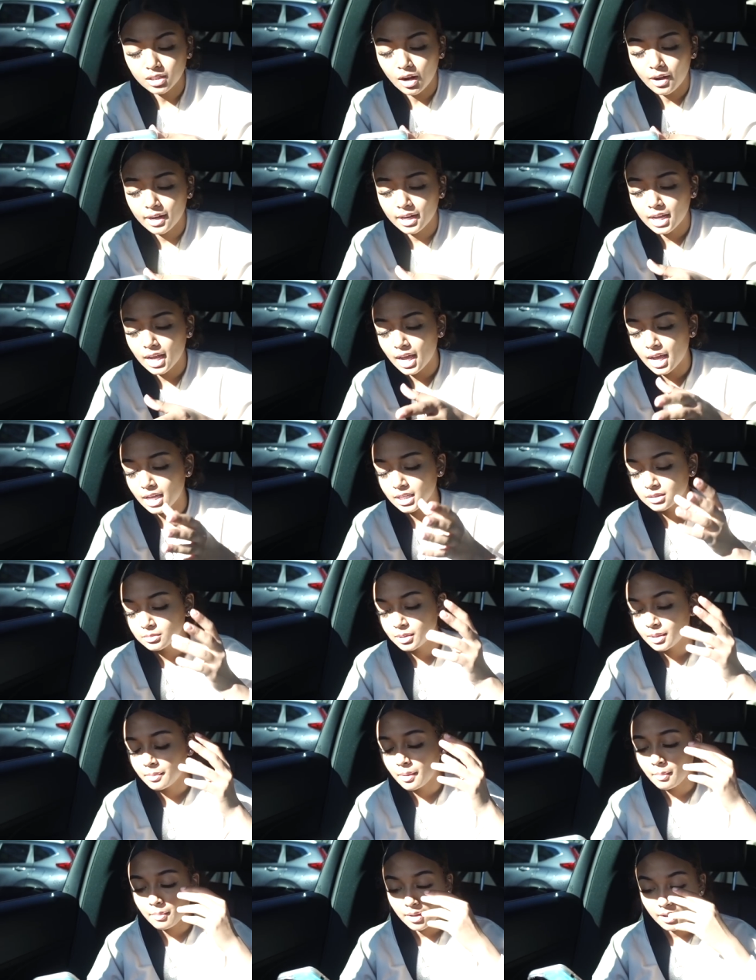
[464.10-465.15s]
Alright guys, me
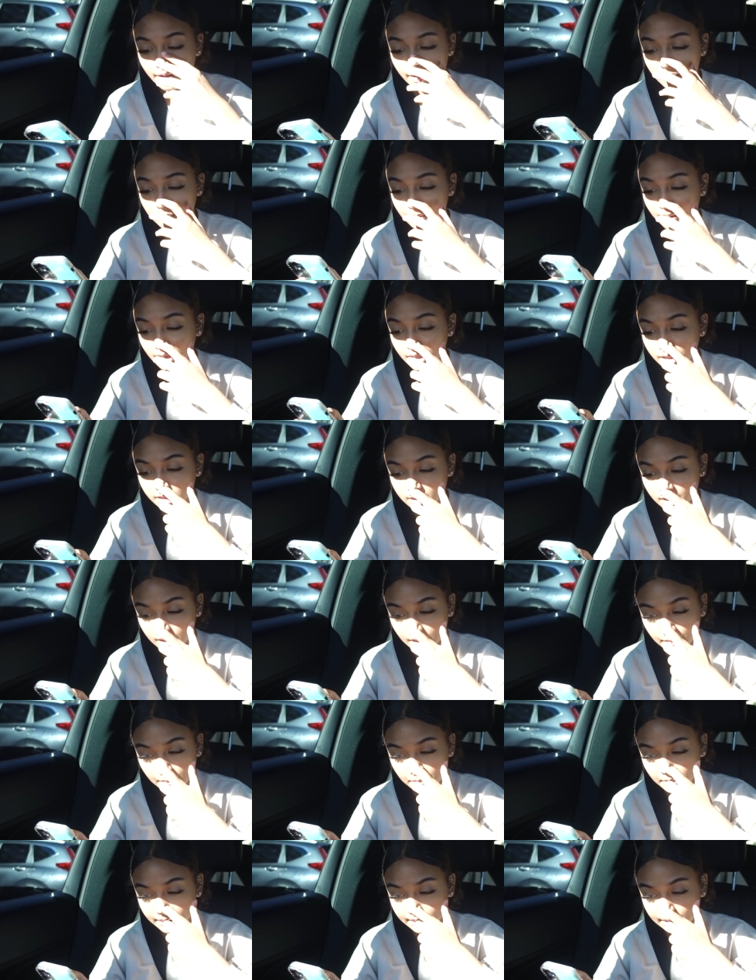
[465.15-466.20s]
and my mom made it to
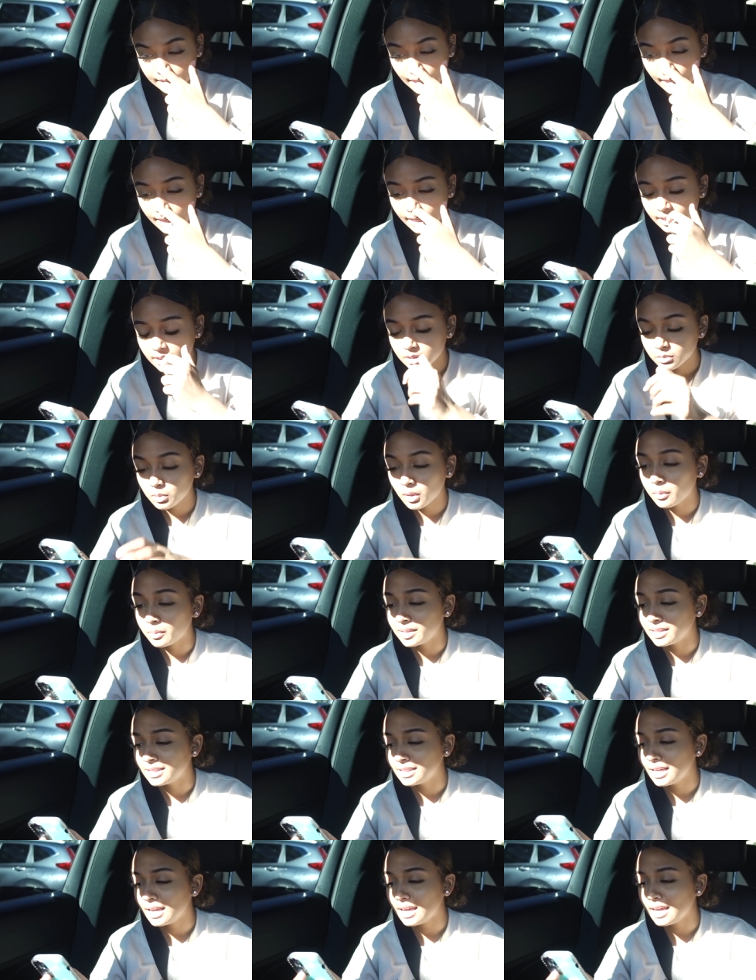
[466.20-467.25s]
the place where we
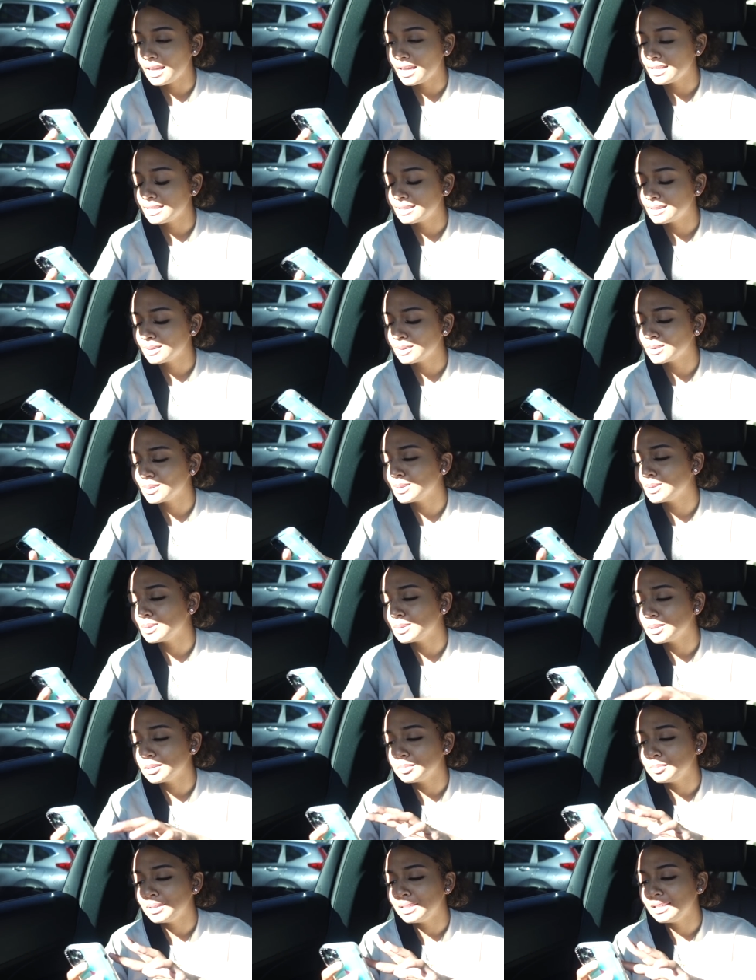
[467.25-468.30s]
need
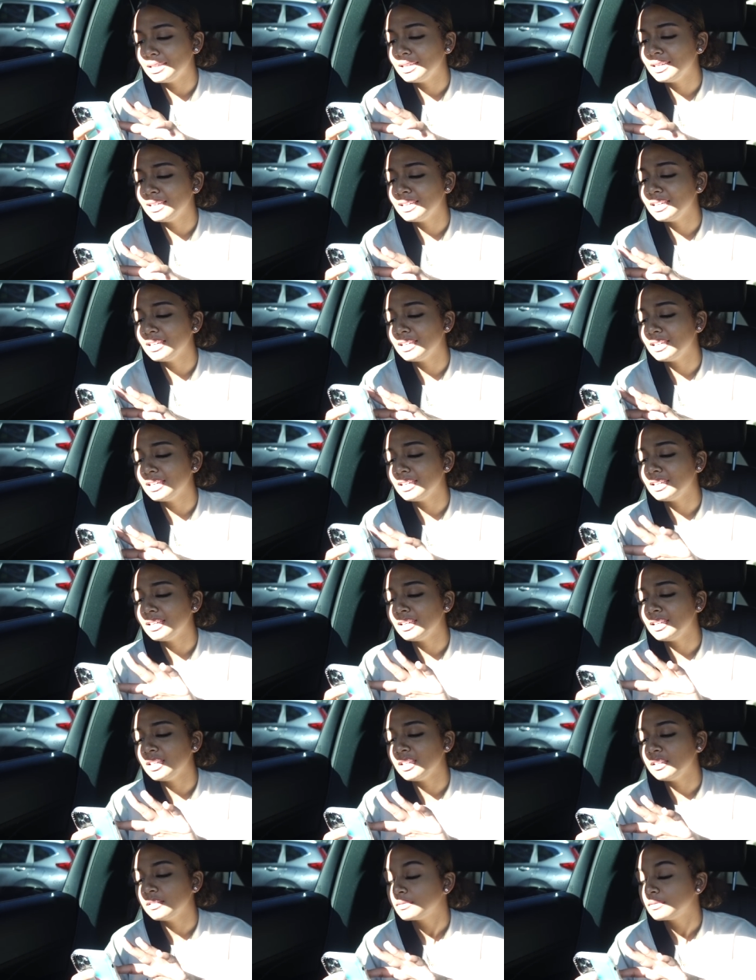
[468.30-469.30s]
to be.